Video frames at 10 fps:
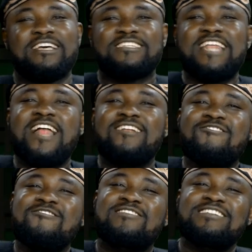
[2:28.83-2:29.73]
Then
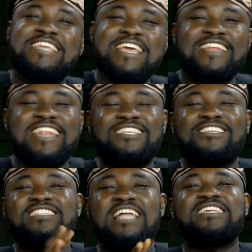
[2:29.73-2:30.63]
look, the
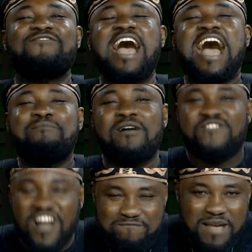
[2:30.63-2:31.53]
legislative arm of
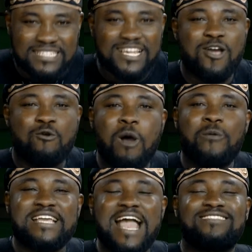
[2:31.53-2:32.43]
government, where we
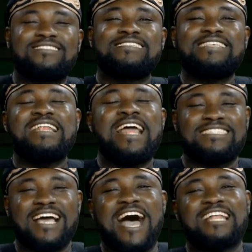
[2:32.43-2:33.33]
get the
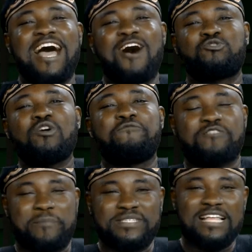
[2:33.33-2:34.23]
Senate and House of
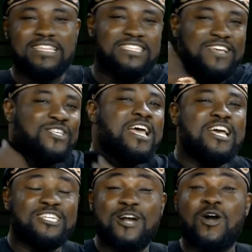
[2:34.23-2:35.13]
Representatives.
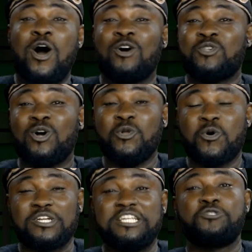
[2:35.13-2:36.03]
They can also
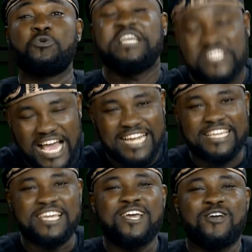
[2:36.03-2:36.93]
look the judiciary,
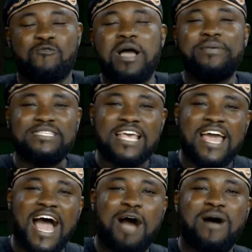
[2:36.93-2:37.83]
where we say
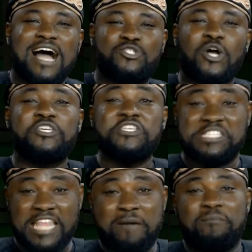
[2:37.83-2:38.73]
our judges
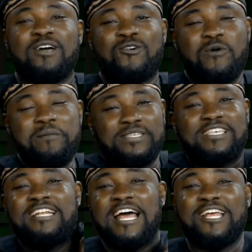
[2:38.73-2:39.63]
them, where we
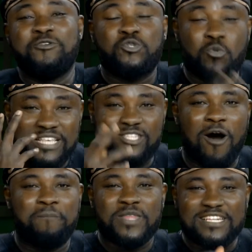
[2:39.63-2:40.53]
say that they use wisdom,
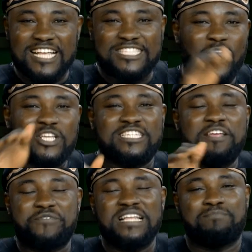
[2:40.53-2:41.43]
they judge
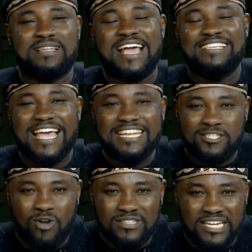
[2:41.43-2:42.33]
different matters inside this
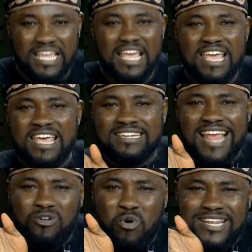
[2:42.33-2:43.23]
country.
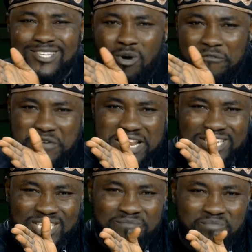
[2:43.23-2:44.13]
Then look this one
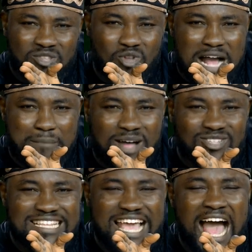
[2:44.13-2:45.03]
finish. Talk about
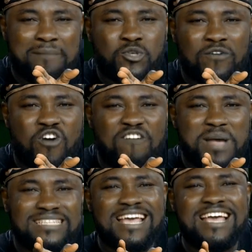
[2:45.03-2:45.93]
the arms of
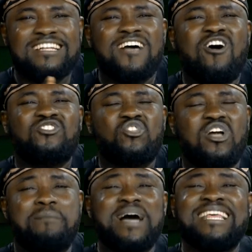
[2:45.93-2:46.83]
government. They also talk
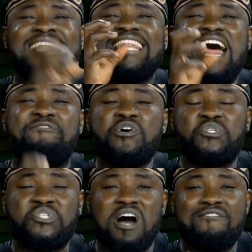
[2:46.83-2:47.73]
about the
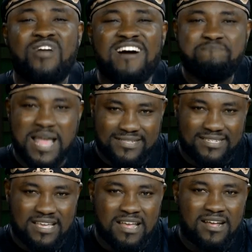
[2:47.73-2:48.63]
levels of government.
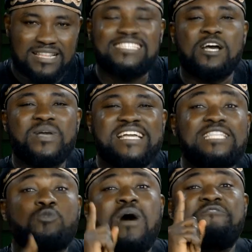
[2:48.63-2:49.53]
They say we get
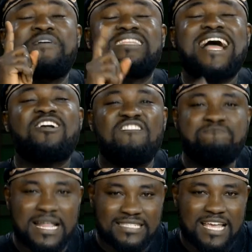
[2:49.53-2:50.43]
one federal
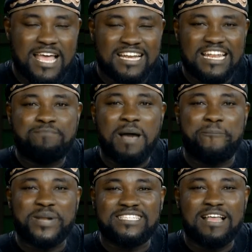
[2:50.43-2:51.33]
government led by
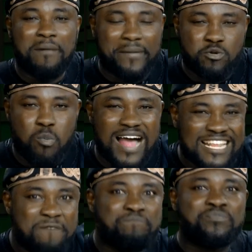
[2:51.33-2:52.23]
President Muhammadu
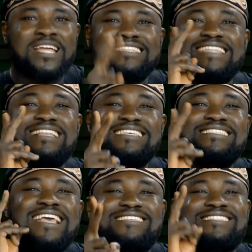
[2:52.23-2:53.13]
Buhari,
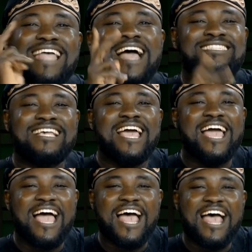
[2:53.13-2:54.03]
thirty-six states
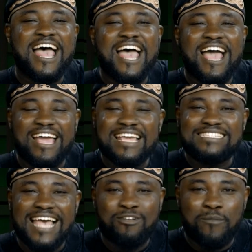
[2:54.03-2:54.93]
uh,
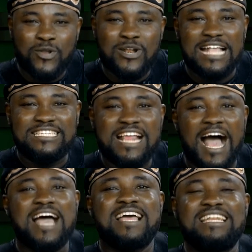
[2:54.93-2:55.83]
inside Obodo, Nigeria,
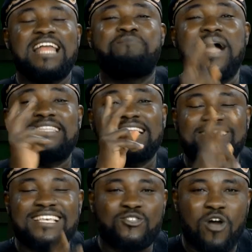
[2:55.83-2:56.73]
led by
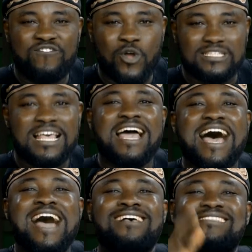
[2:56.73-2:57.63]
thirty-six governors,
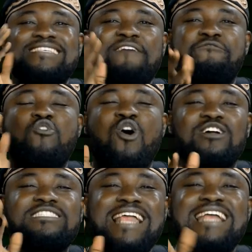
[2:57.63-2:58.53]
and seven
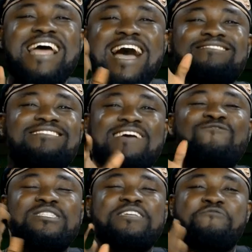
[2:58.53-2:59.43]
hundred and
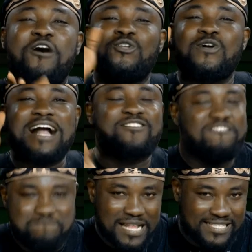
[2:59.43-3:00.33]
seventy-four local
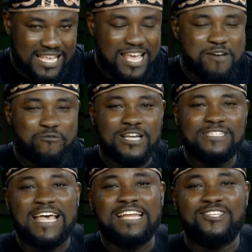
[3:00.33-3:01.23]
governments for
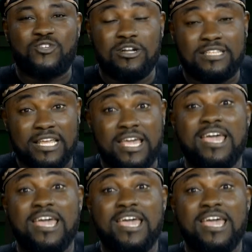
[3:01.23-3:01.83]
inside this country.